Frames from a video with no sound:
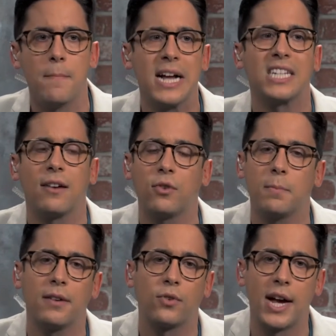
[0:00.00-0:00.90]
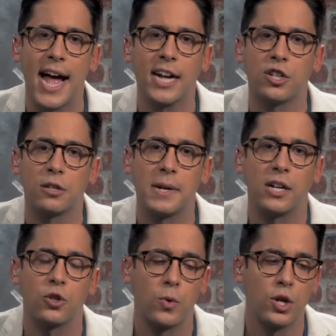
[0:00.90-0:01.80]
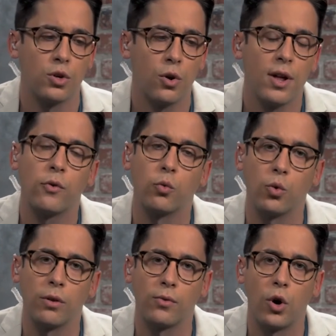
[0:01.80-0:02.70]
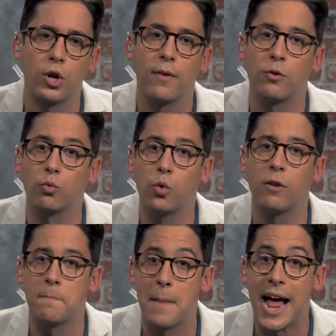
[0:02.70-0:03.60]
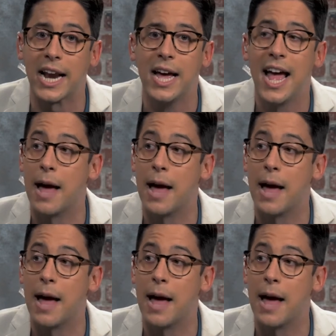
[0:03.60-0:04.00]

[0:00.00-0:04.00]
it makes everybody very anxious because when you don't have a rule of law, you have the rule of men,